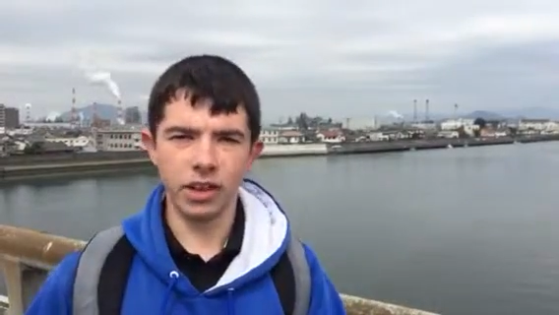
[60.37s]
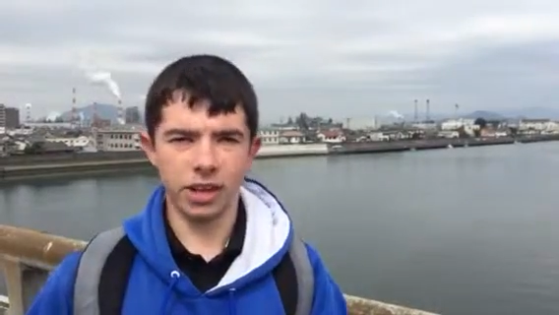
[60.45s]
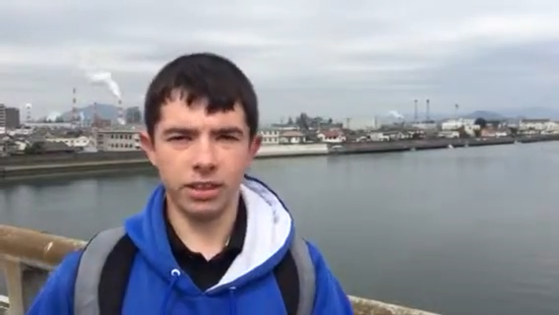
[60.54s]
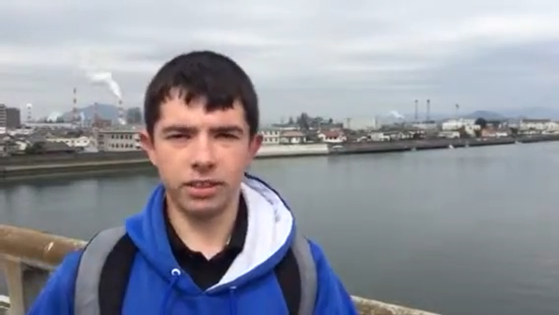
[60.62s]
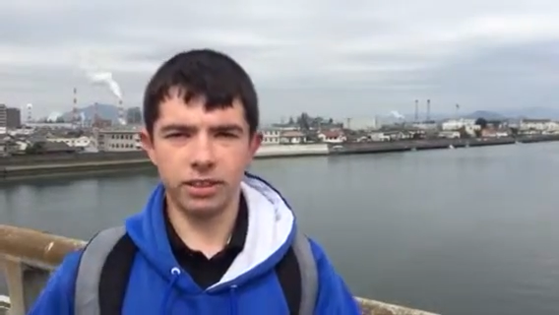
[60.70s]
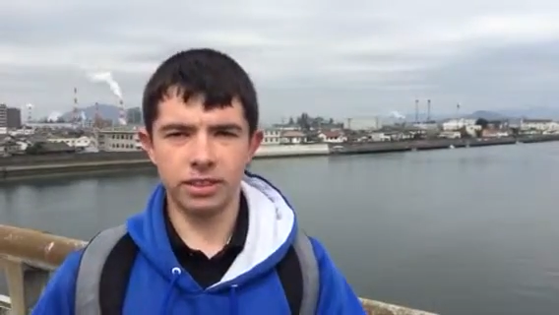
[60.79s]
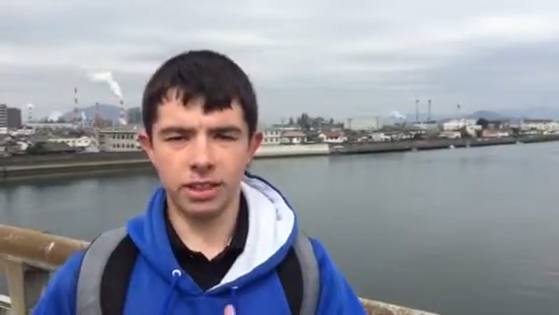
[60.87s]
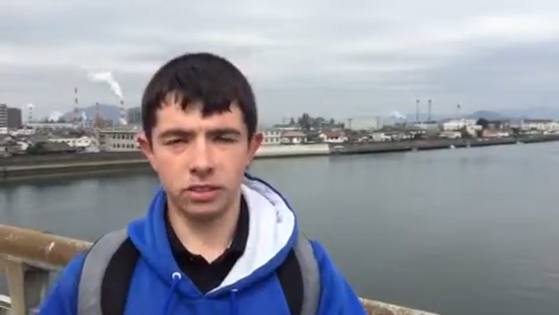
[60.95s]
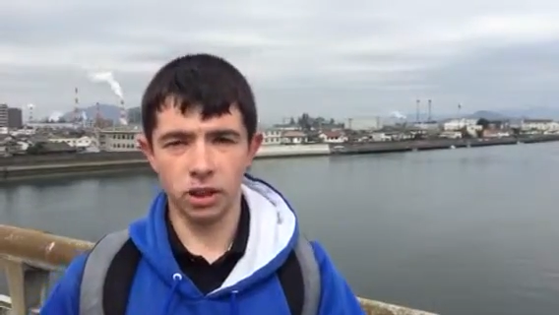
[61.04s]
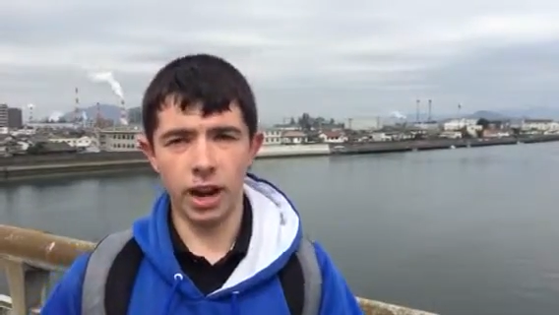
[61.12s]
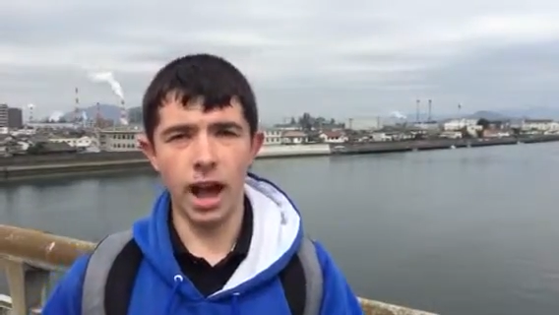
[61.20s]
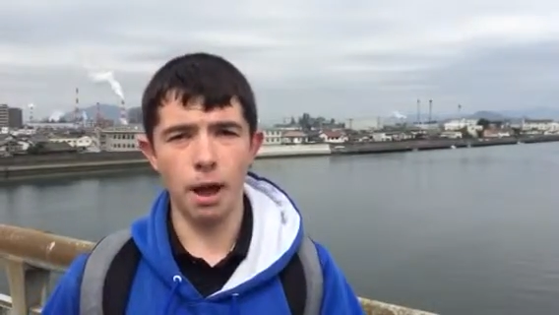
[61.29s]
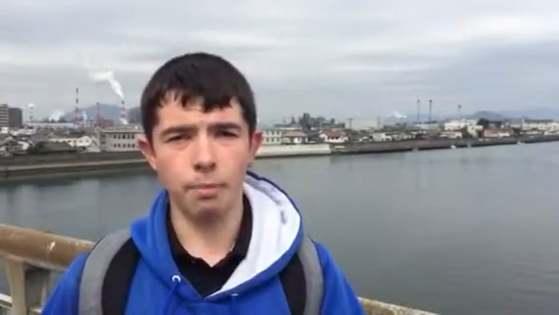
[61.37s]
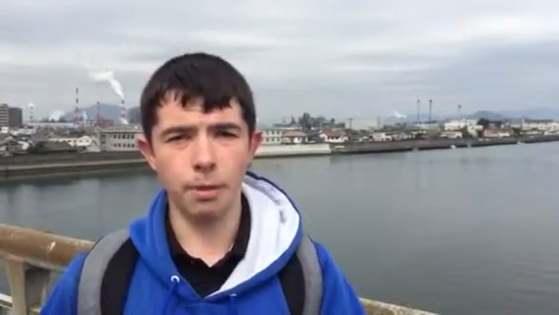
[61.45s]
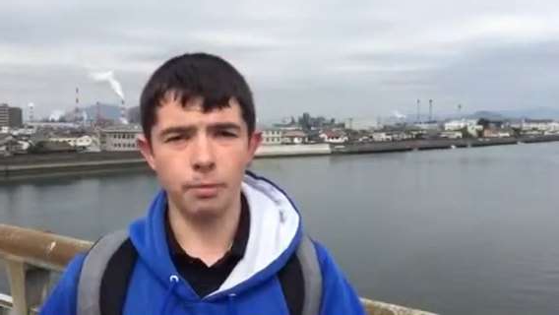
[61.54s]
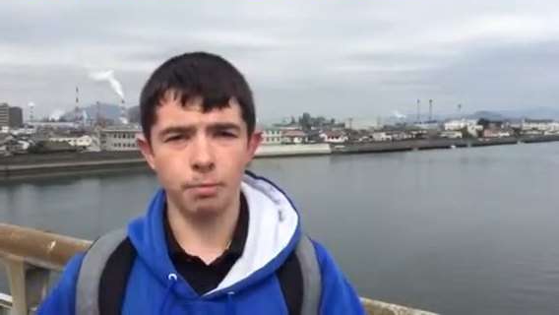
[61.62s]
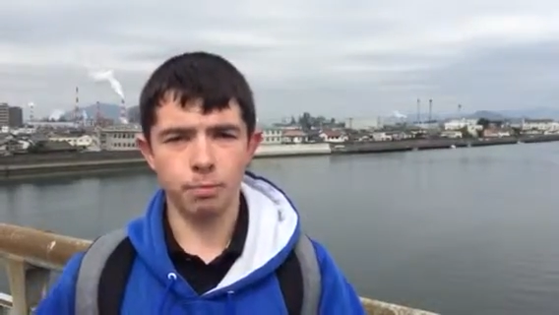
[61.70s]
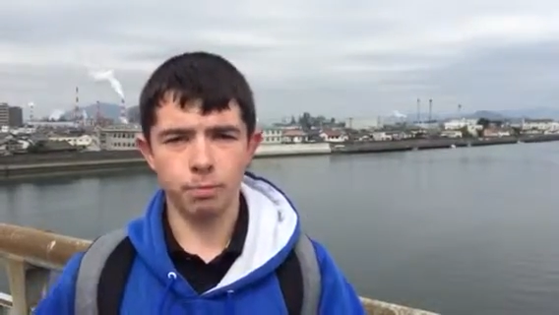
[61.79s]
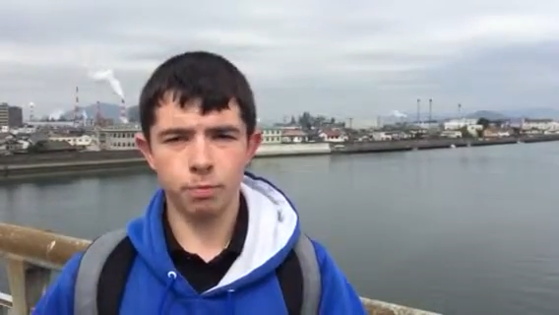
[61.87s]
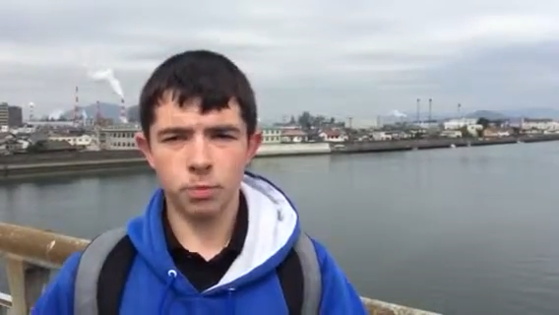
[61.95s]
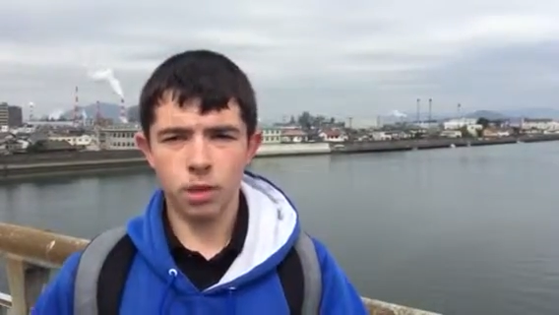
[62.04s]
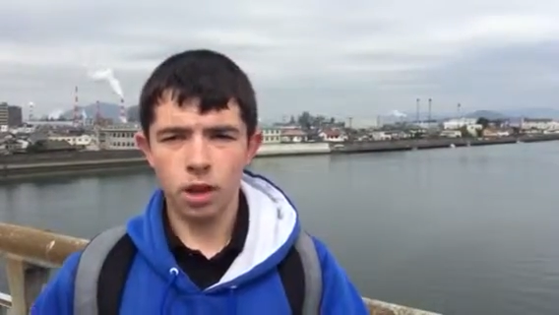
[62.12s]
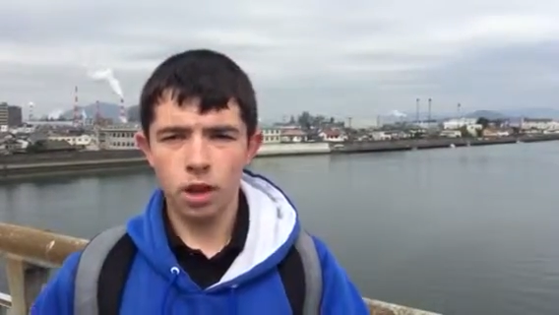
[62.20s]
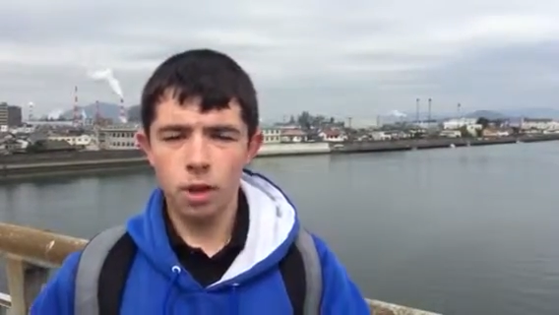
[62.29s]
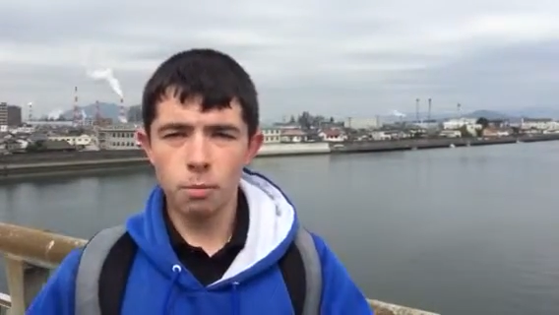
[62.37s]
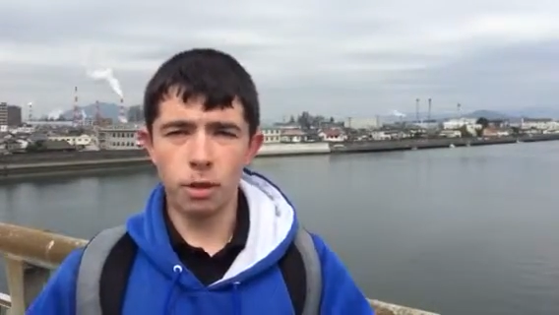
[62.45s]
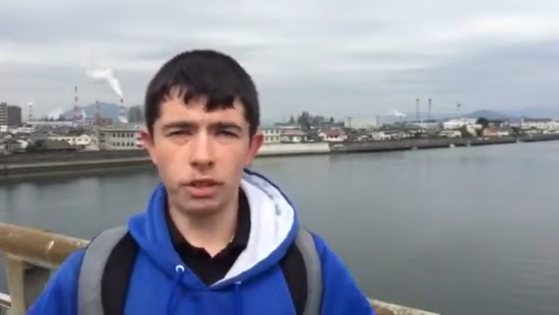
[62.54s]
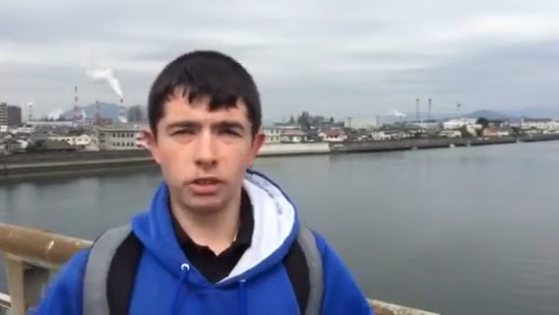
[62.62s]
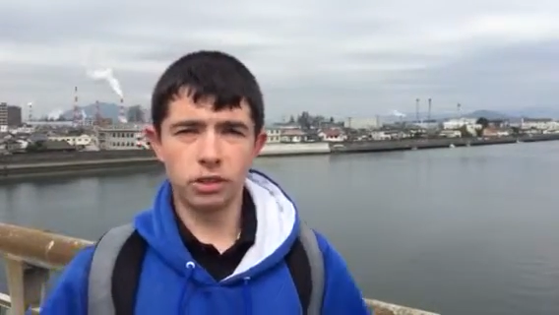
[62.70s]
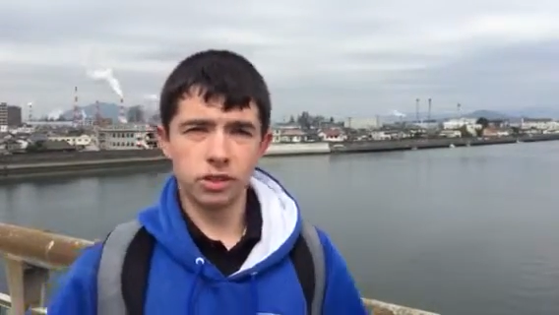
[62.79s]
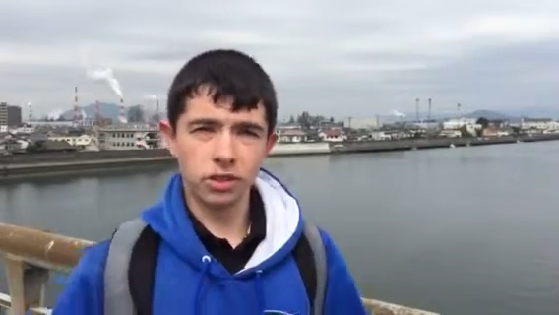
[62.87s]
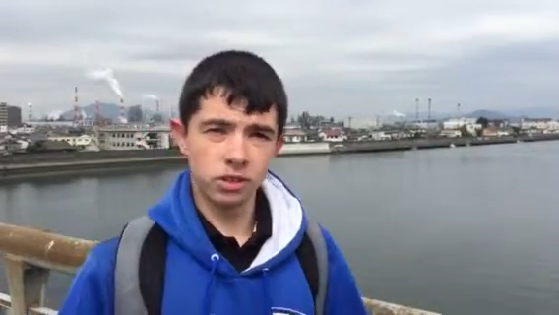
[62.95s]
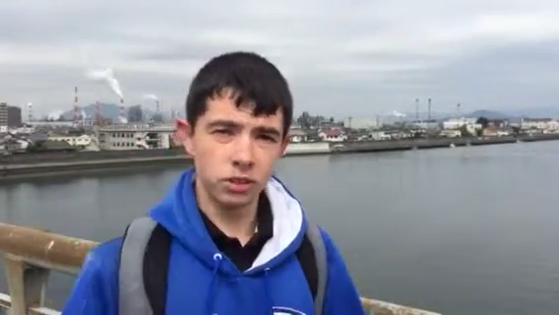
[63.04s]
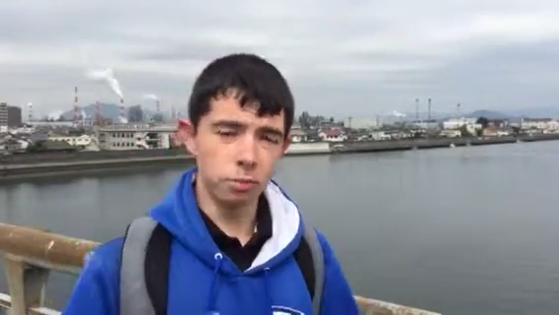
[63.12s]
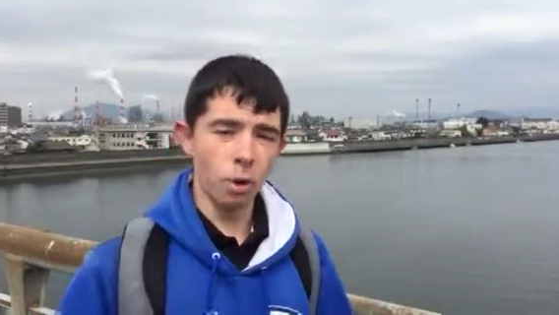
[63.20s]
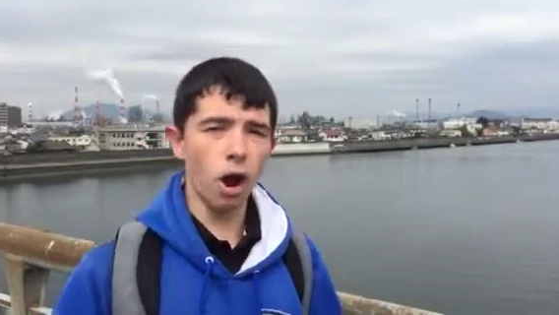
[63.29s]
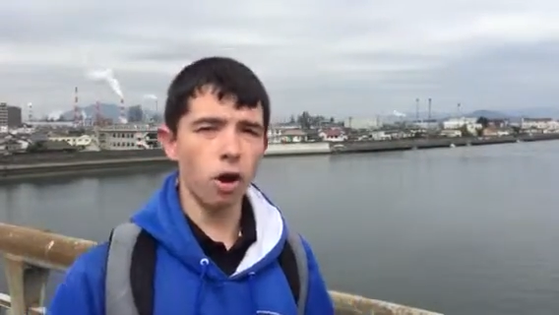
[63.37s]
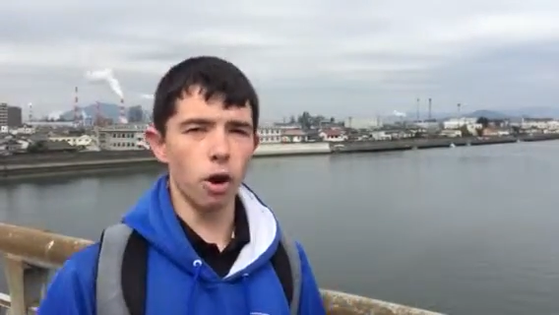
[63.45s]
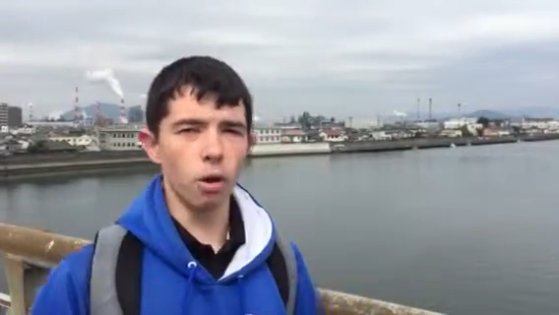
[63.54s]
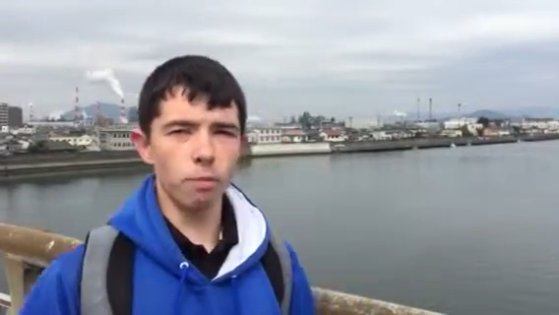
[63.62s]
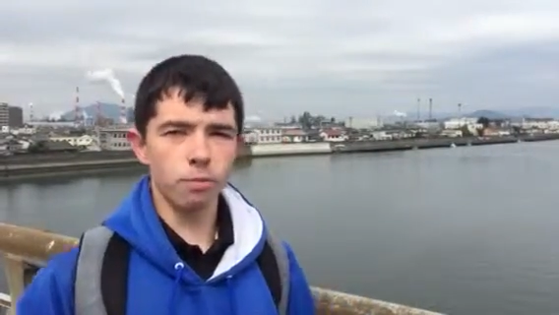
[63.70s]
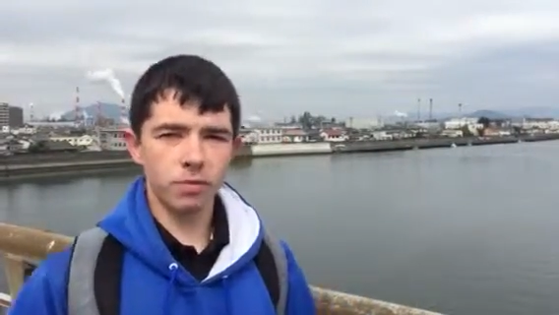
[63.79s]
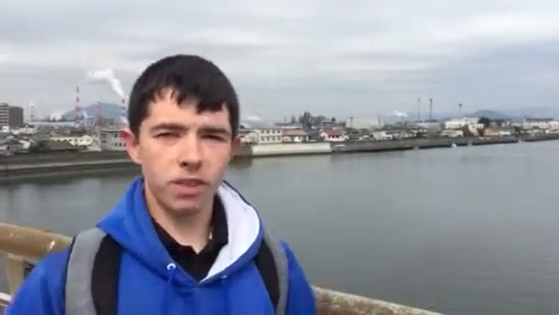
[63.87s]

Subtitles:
that's going to happen. But tomorrow